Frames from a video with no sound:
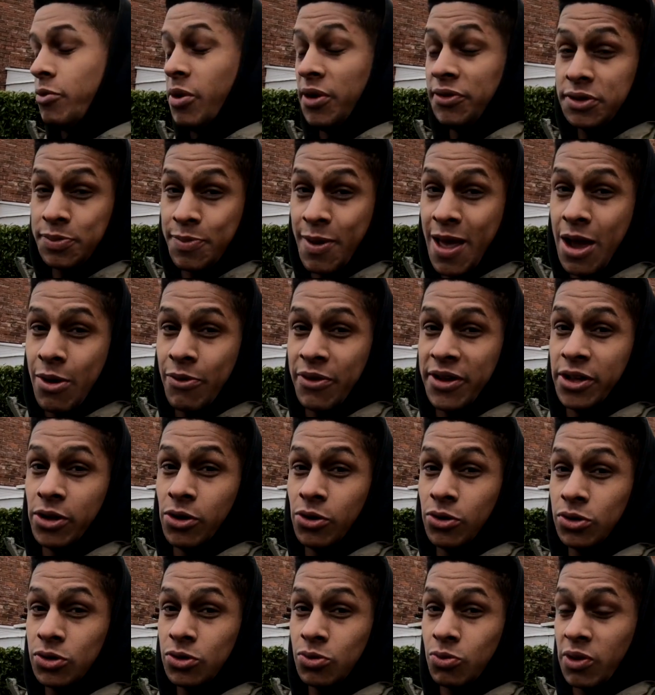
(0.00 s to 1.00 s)
with spare
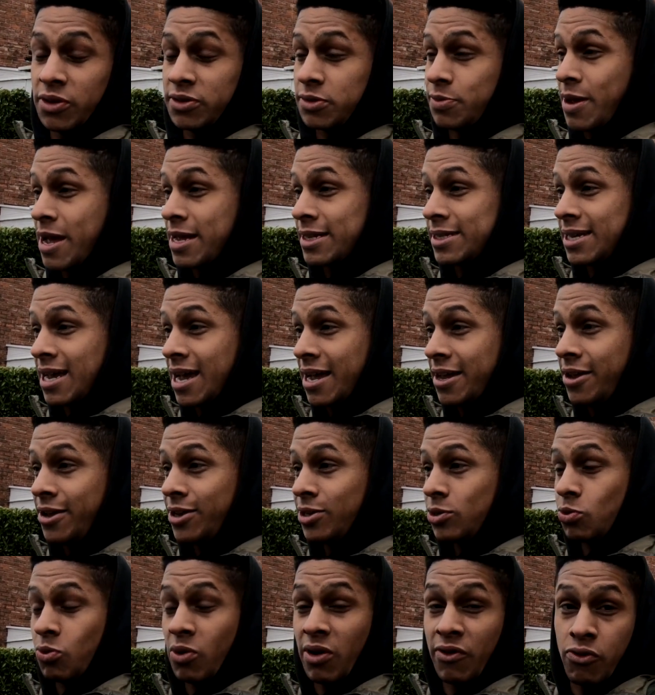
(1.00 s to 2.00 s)
wheels, with spare
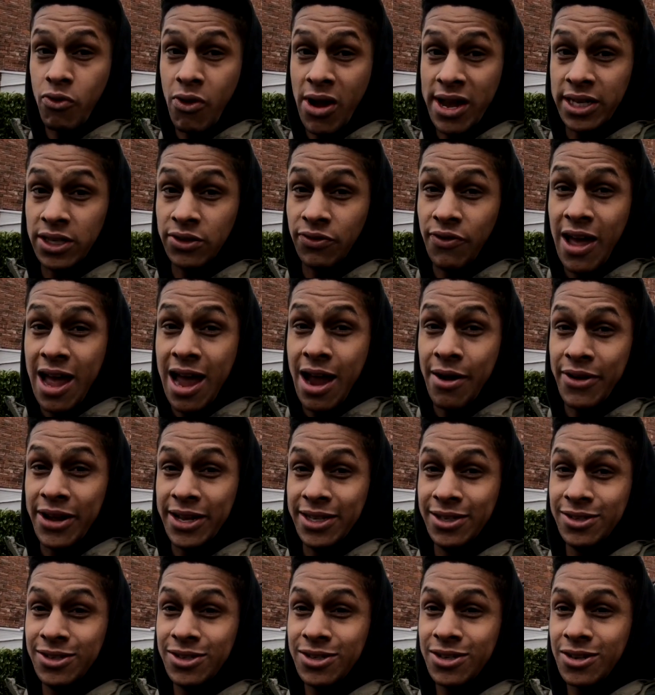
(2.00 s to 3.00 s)
tyres, with race
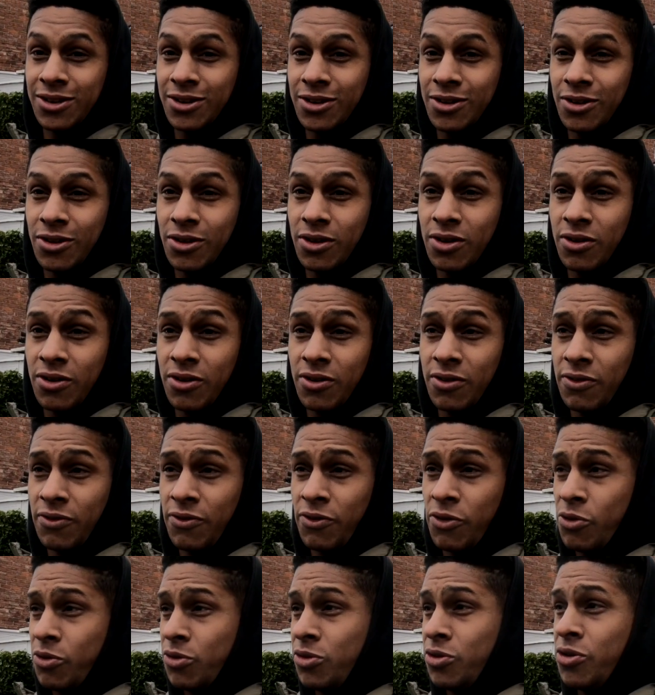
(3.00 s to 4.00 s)
fairings
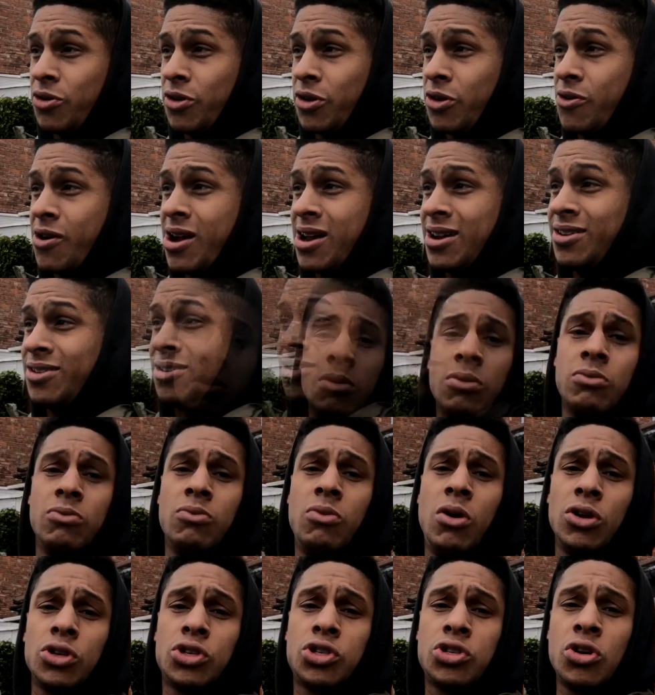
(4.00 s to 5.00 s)
for under £1,000.
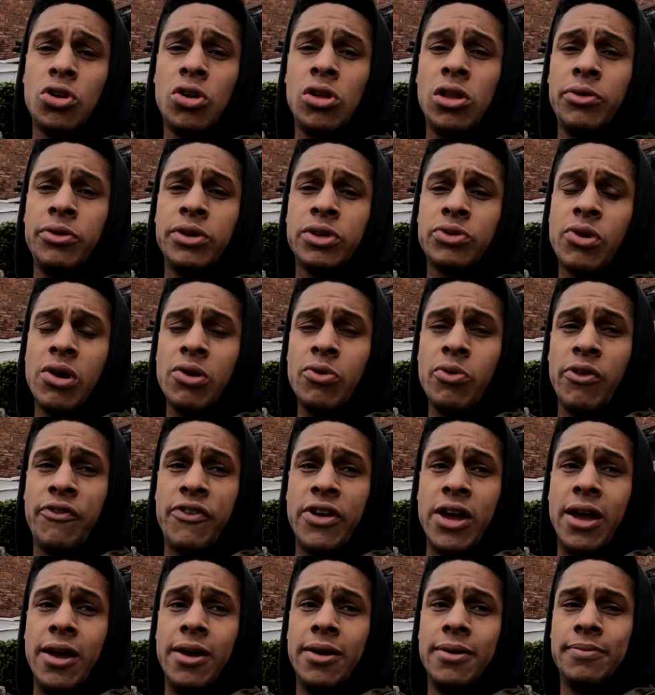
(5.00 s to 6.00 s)
What surely was wrong with
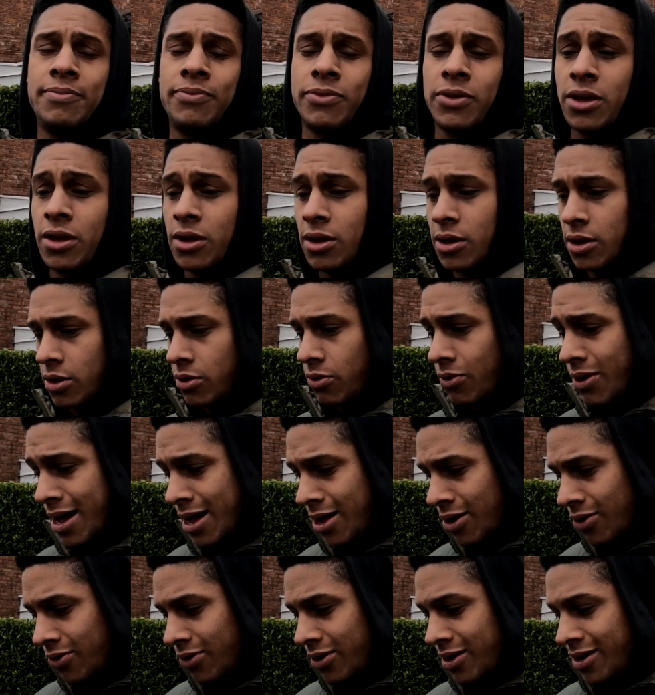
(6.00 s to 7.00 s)
it?
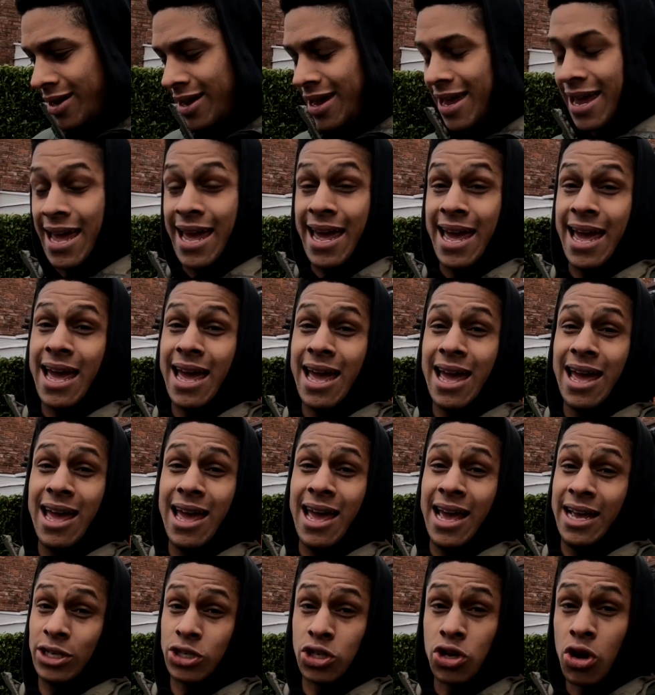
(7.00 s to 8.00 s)
Well,
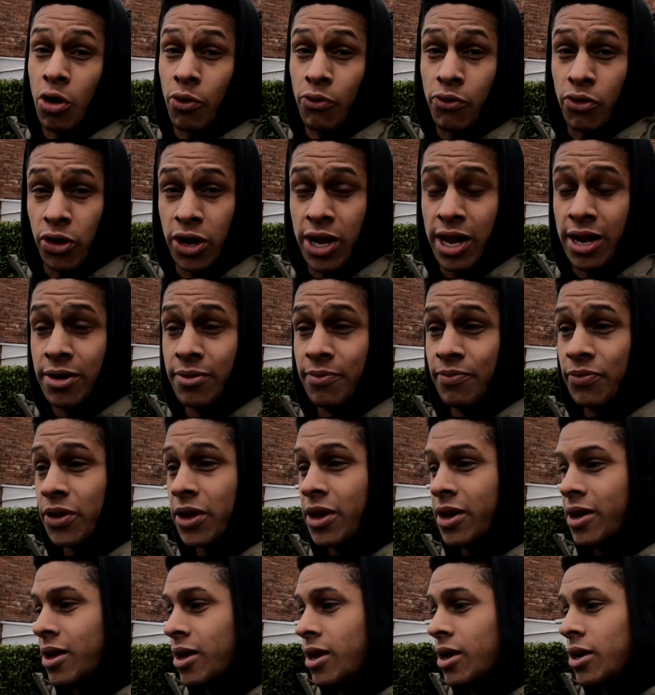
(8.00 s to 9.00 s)
it's not running.
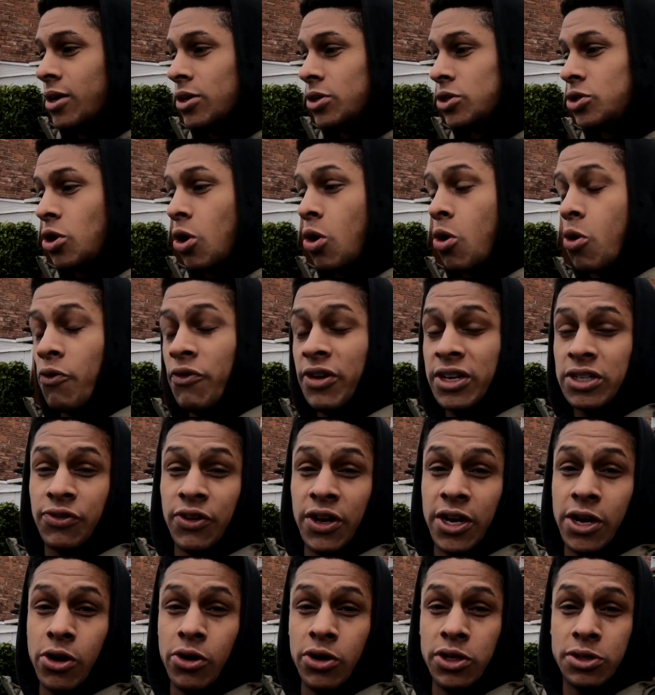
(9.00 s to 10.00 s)
So this
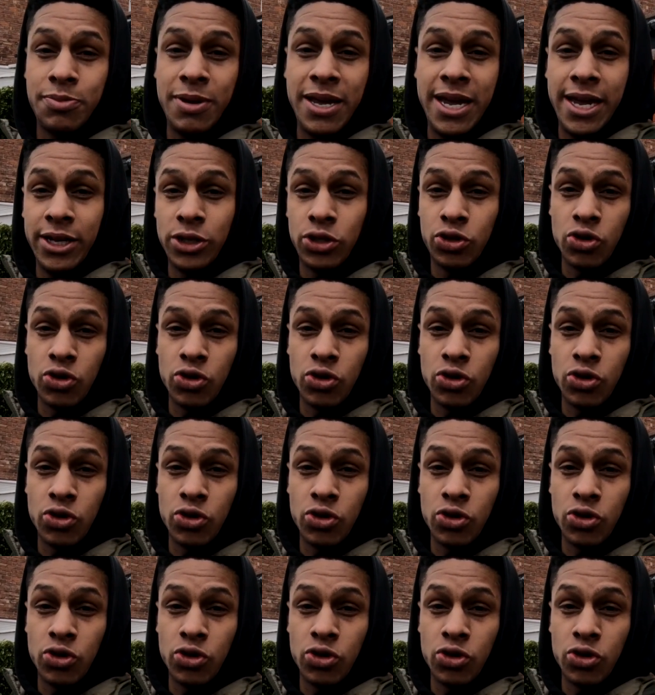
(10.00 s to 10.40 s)
video is me